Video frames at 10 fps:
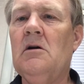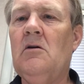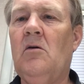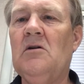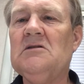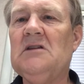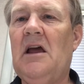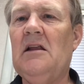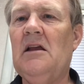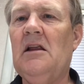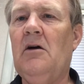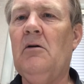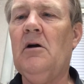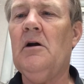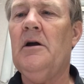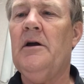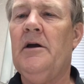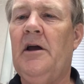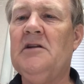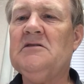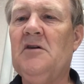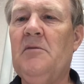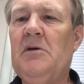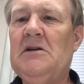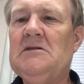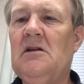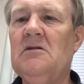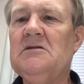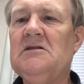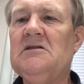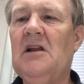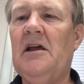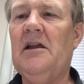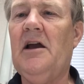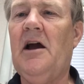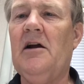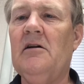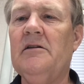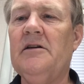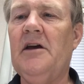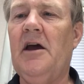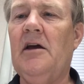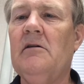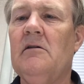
corn slightly lower, and soybeans closing slightly higher on the day.